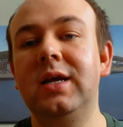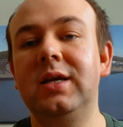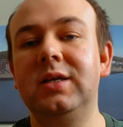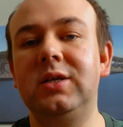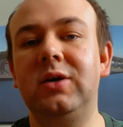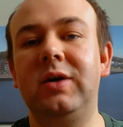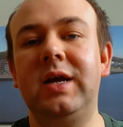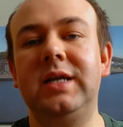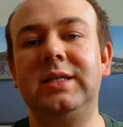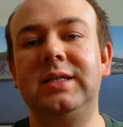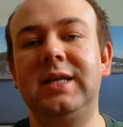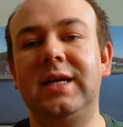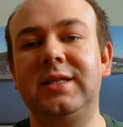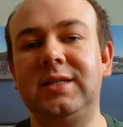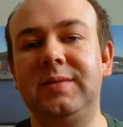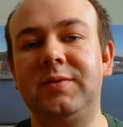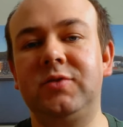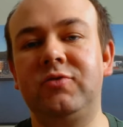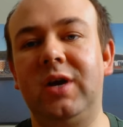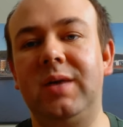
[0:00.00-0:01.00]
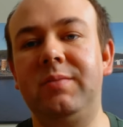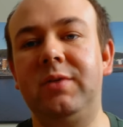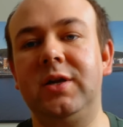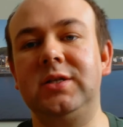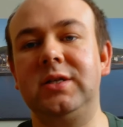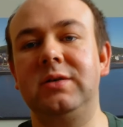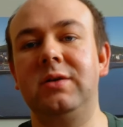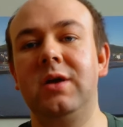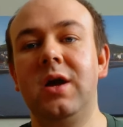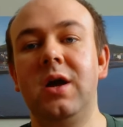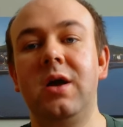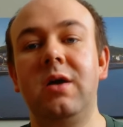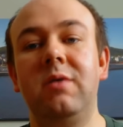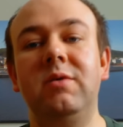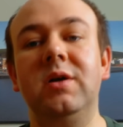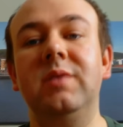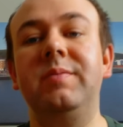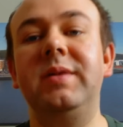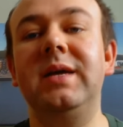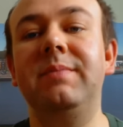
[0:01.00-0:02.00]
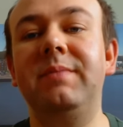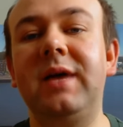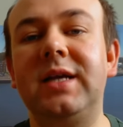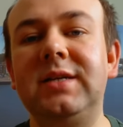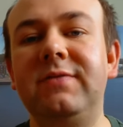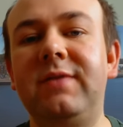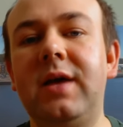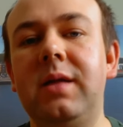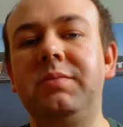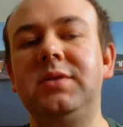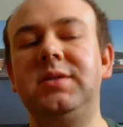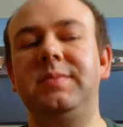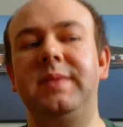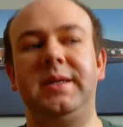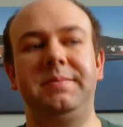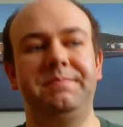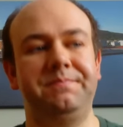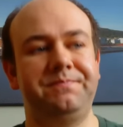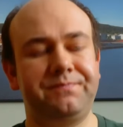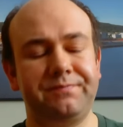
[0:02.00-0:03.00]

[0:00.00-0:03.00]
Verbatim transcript: so hitting that subscribe button will be a massive help to me.